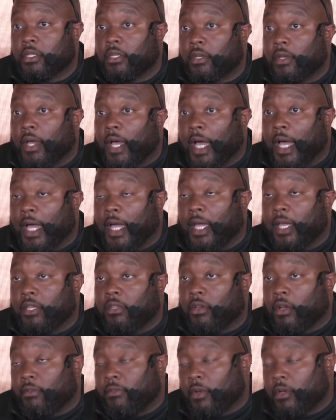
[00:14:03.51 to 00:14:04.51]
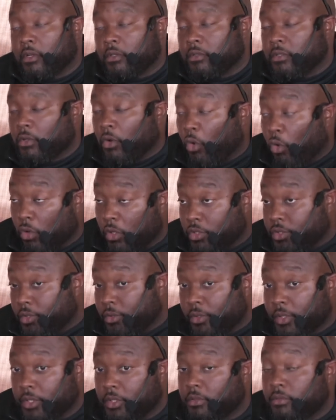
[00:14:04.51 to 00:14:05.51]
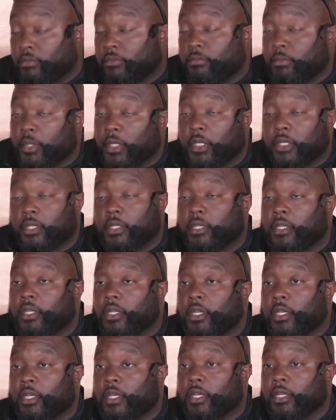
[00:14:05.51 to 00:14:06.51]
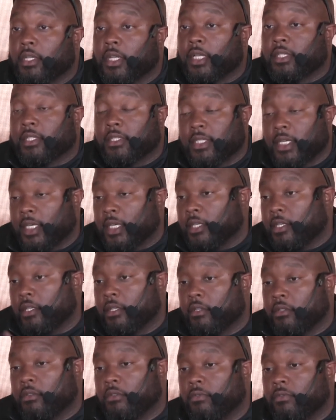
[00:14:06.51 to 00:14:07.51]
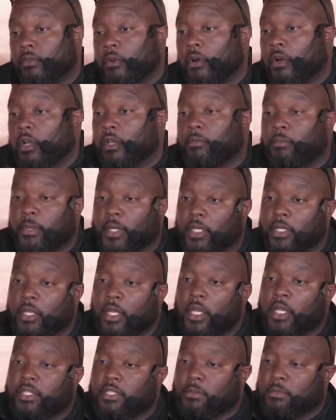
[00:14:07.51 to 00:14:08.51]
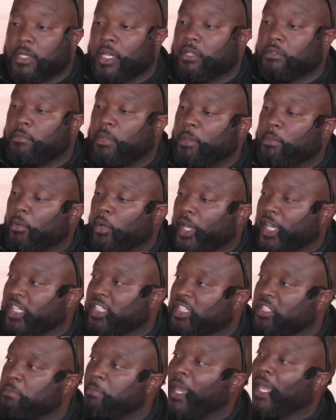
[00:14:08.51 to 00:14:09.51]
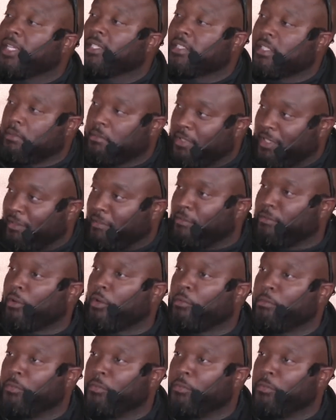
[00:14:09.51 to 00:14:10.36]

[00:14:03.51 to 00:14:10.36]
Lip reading: I've heard horror stories, but not to take it too far out, but sometimes people expect something from you